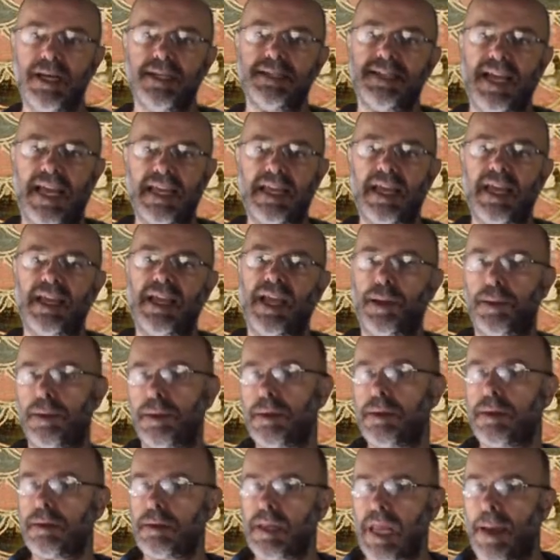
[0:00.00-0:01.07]
taking a
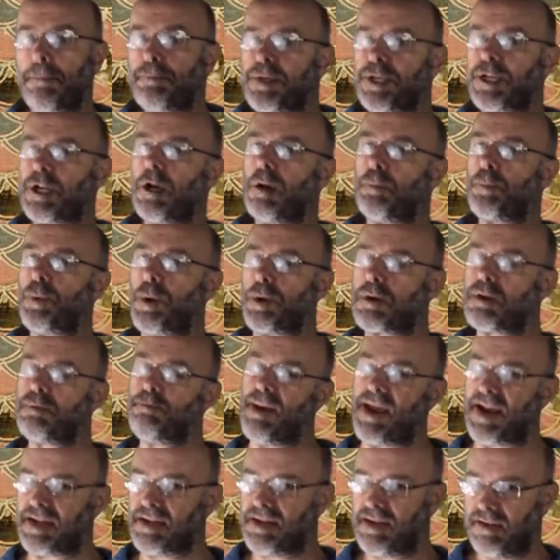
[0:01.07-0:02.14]
skeptical
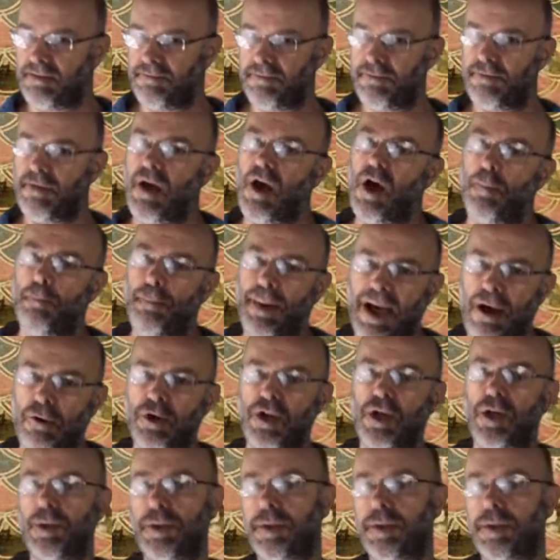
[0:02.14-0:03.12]
perspective about a